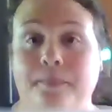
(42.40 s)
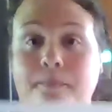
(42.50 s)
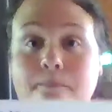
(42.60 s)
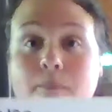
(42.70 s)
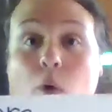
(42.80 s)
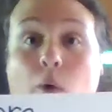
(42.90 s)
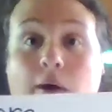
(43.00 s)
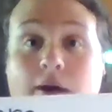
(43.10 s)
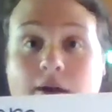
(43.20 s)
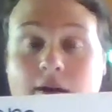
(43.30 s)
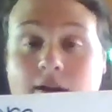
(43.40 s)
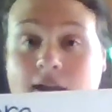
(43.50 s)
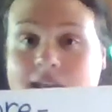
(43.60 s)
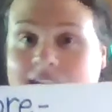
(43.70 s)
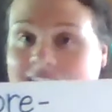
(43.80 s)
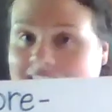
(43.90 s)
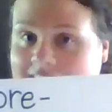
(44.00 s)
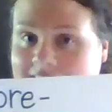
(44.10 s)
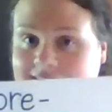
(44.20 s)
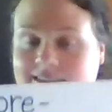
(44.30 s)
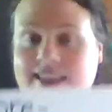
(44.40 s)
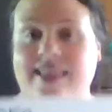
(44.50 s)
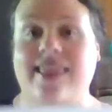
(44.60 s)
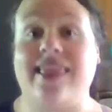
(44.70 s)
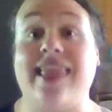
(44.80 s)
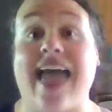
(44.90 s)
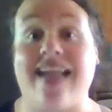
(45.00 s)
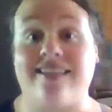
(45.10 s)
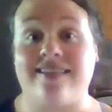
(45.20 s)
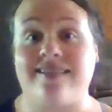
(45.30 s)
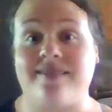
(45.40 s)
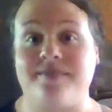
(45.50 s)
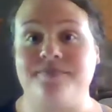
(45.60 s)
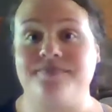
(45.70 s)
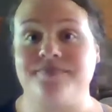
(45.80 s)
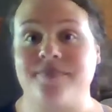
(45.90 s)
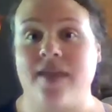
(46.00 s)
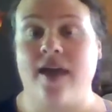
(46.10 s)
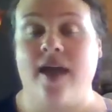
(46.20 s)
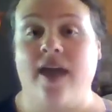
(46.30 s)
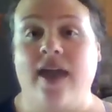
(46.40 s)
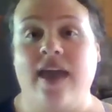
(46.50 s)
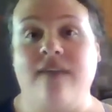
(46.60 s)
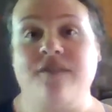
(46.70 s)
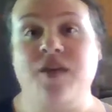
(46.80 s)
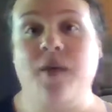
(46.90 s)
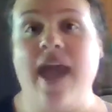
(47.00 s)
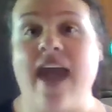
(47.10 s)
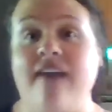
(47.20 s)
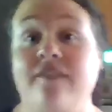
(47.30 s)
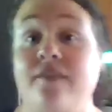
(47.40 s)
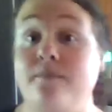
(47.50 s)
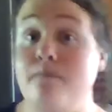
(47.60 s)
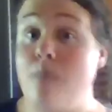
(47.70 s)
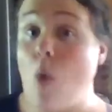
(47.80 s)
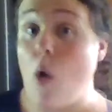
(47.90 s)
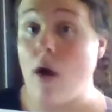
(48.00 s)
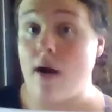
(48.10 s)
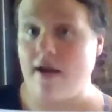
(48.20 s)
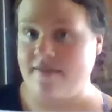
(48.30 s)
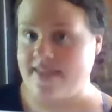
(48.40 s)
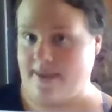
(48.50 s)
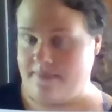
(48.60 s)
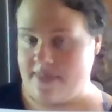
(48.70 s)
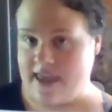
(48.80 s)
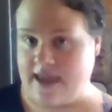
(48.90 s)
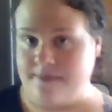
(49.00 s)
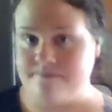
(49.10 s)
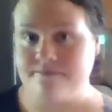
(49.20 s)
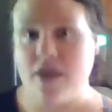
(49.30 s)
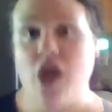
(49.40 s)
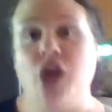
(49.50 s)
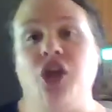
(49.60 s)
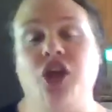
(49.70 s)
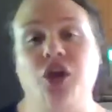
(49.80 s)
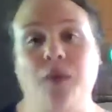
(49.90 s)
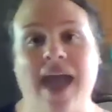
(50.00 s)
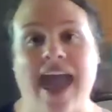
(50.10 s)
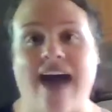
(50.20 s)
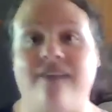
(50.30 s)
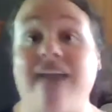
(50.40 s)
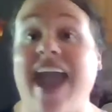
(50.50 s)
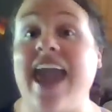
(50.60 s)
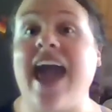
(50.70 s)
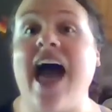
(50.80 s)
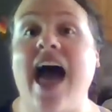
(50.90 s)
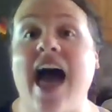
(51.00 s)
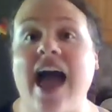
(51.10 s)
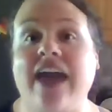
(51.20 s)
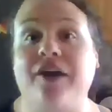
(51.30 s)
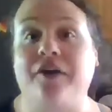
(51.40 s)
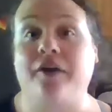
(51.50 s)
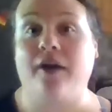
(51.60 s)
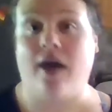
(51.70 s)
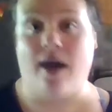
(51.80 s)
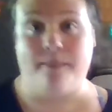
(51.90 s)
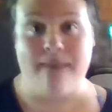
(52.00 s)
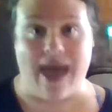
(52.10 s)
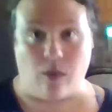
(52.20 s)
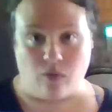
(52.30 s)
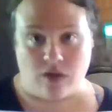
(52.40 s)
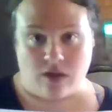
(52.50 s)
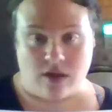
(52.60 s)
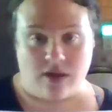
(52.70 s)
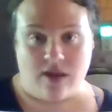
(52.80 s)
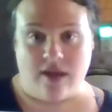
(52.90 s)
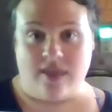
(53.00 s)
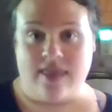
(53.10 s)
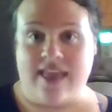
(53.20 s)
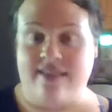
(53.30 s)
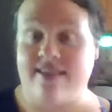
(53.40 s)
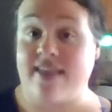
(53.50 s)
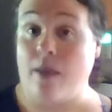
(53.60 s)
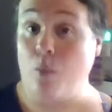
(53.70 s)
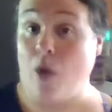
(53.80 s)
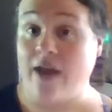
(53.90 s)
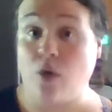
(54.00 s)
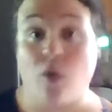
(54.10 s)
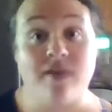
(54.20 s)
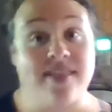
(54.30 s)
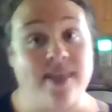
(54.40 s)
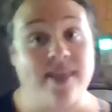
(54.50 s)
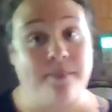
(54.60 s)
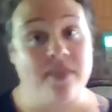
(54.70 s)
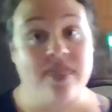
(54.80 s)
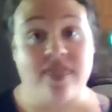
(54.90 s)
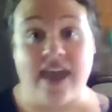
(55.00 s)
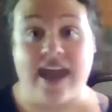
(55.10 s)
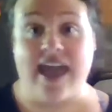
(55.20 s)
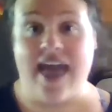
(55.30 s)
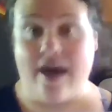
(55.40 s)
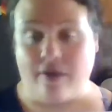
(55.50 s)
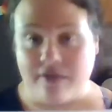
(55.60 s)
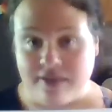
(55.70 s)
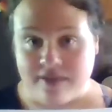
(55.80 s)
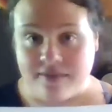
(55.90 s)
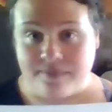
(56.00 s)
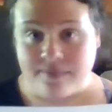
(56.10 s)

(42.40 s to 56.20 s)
more and less. If you have more of something, you have a higher amount than someone or something else.